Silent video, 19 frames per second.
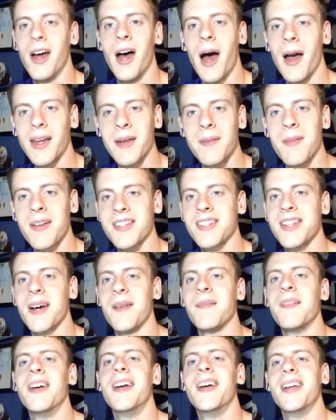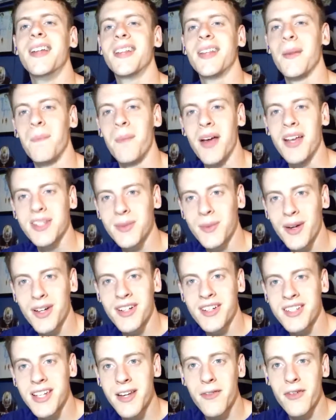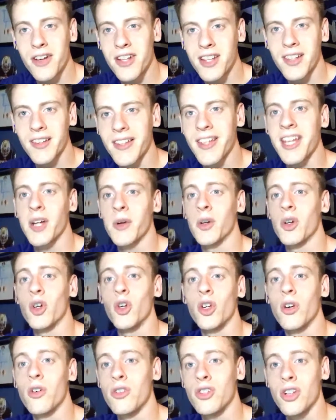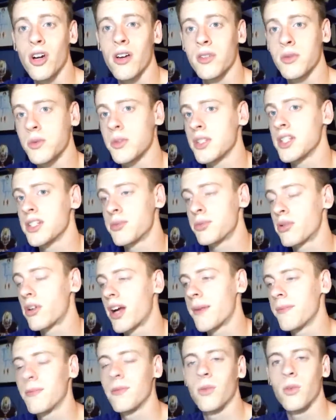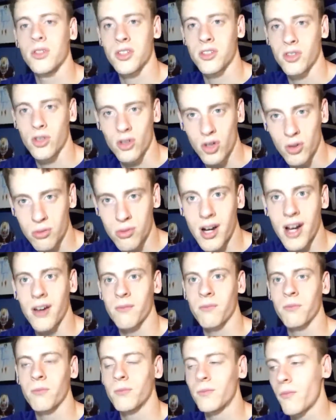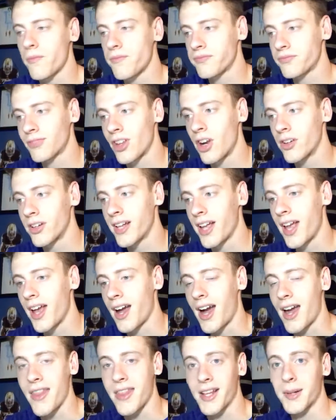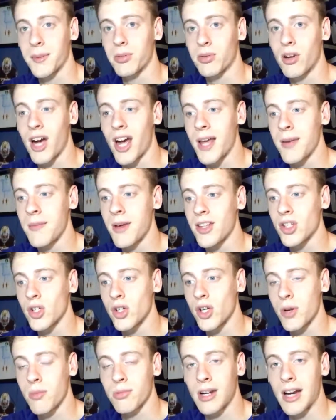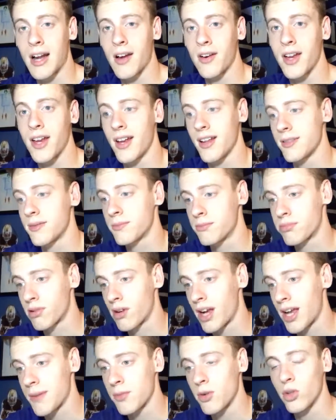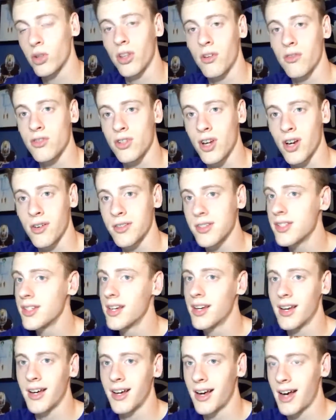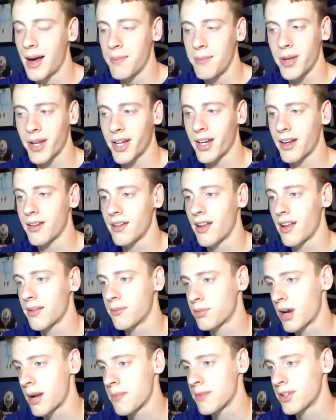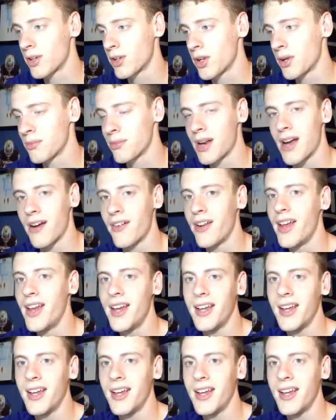I keep messing up. The best wide receiver in the league when Julio Jones was in his prime was Antonio Brown. Okay, I think a prime Antonio Brown and a prime Julio Jones, I'm picking a prime Antonio Brown.